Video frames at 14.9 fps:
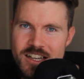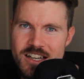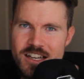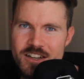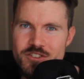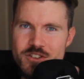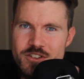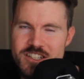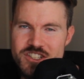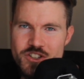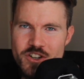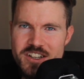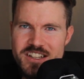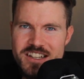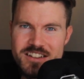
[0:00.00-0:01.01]
If you're
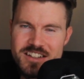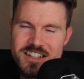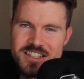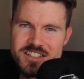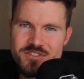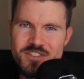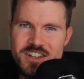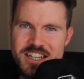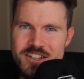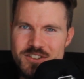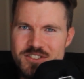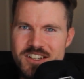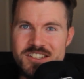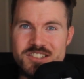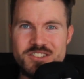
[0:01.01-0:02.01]
enjoying these
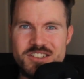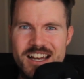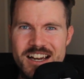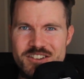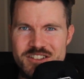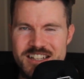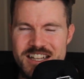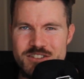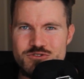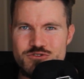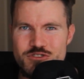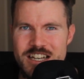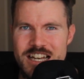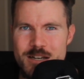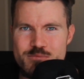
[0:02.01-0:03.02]
videos until now, then I
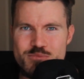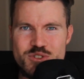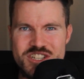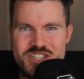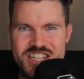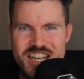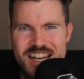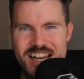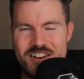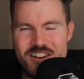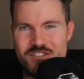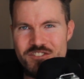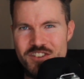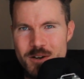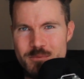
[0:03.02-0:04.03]
really appreciate a
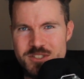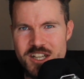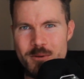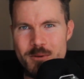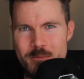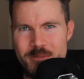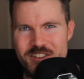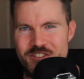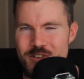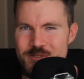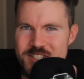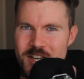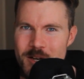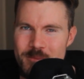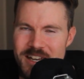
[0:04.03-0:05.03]
thumbs up, a big
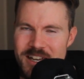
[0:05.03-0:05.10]
thumbs up.